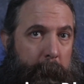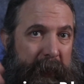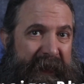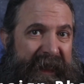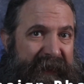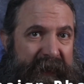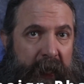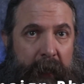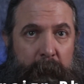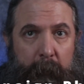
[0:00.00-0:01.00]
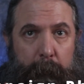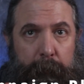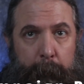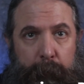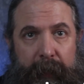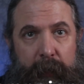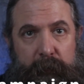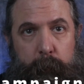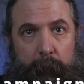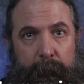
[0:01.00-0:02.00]
By this time, the
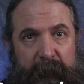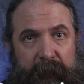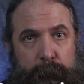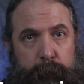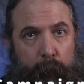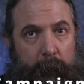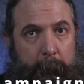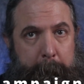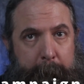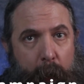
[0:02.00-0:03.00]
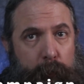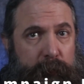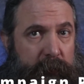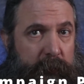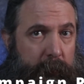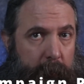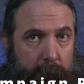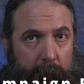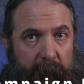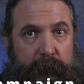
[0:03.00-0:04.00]
players will have explored most,
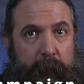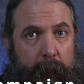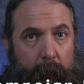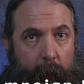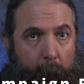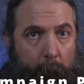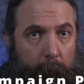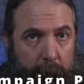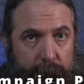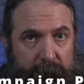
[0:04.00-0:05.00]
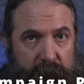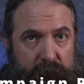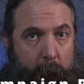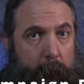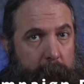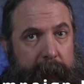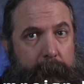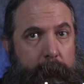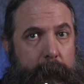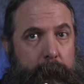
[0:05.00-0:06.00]
if not all, of the starting
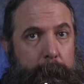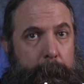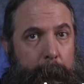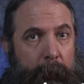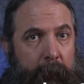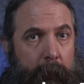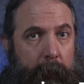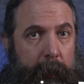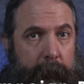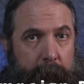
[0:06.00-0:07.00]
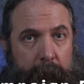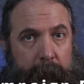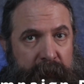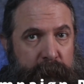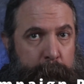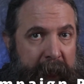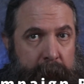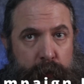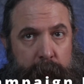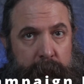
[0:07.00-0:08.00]
area and the
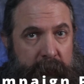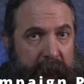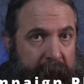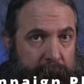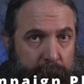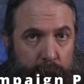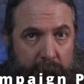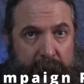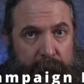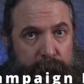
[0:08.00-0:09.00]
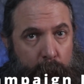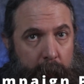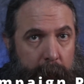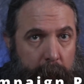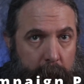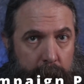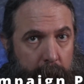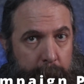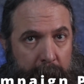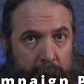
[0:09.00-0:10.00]
expansions that I've created for it
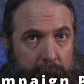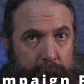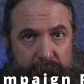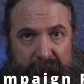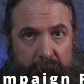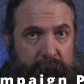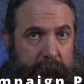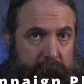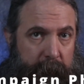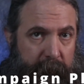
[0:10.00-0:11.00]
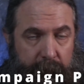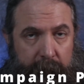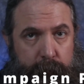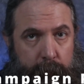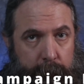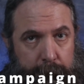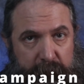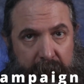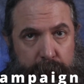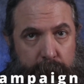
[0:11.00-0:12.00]
over a period of dozens of adventure
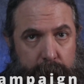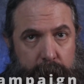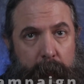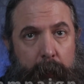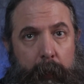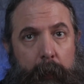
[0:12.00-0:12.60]
sessions.